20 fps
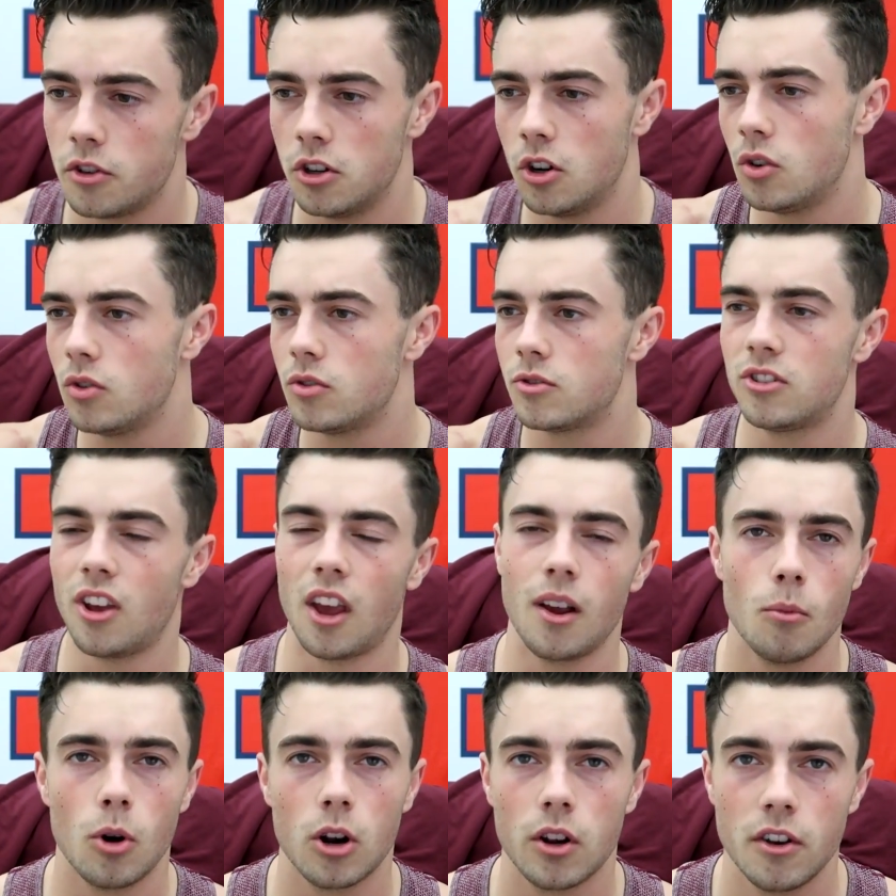You don't
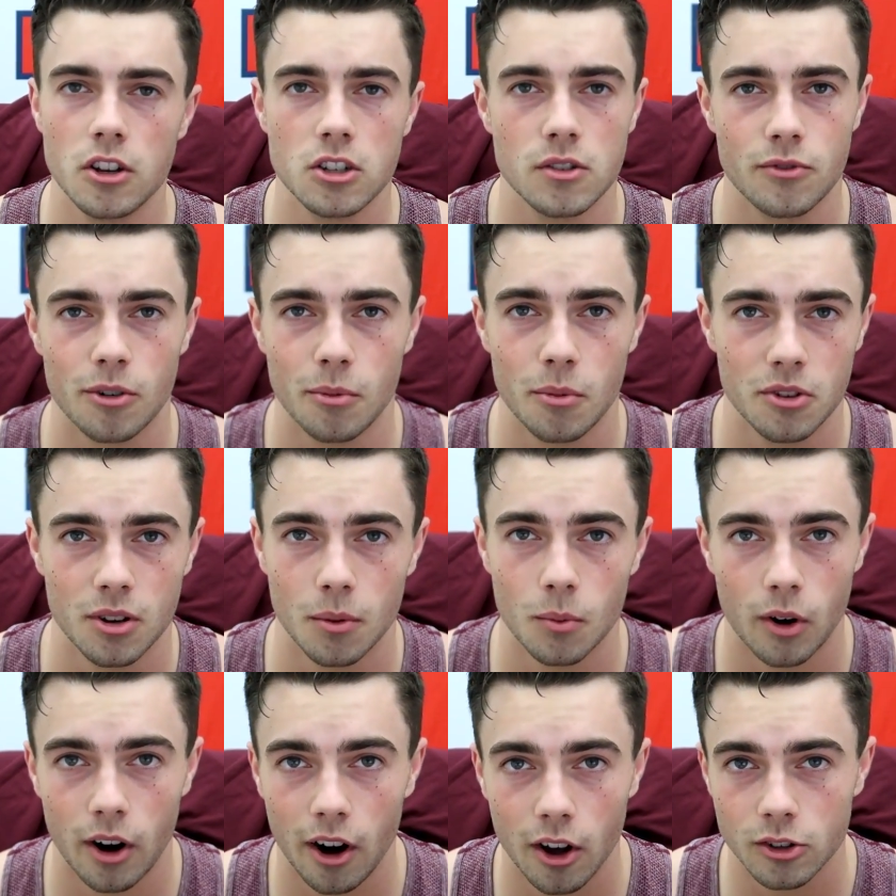take motivation from
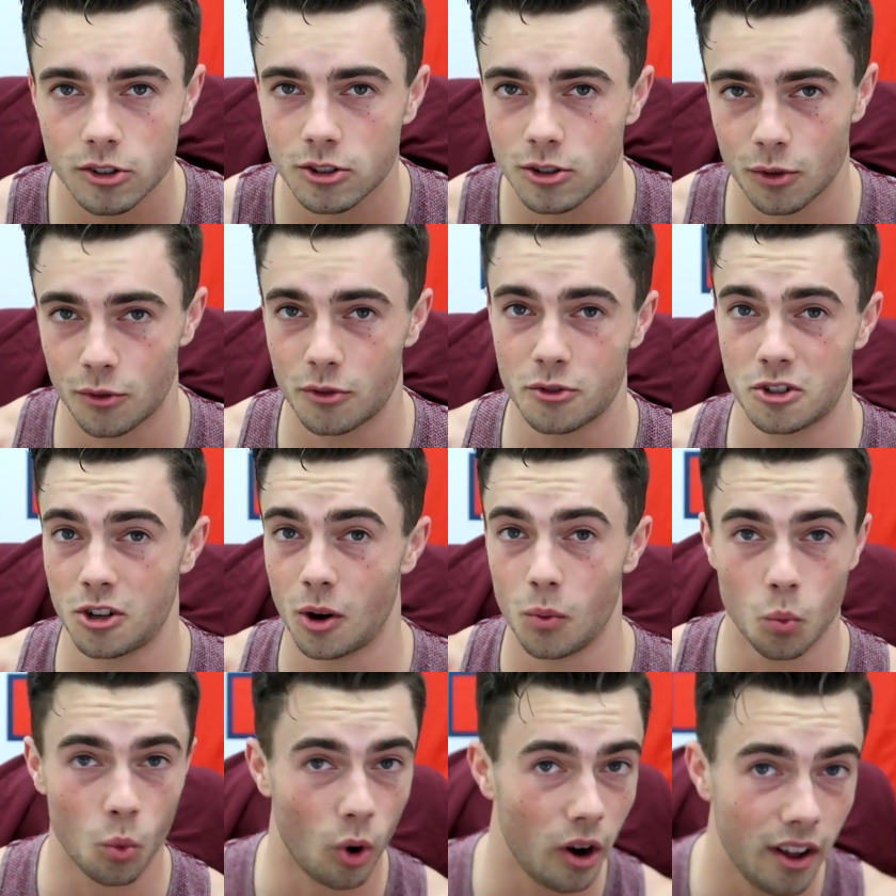somewhere else or
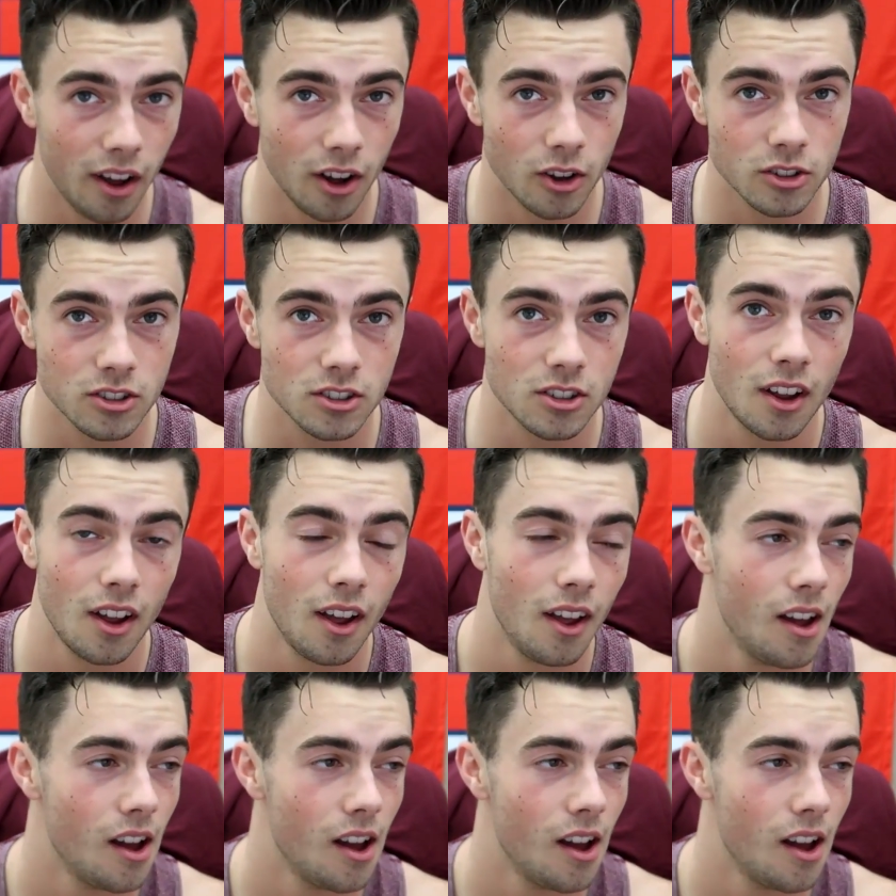someone else.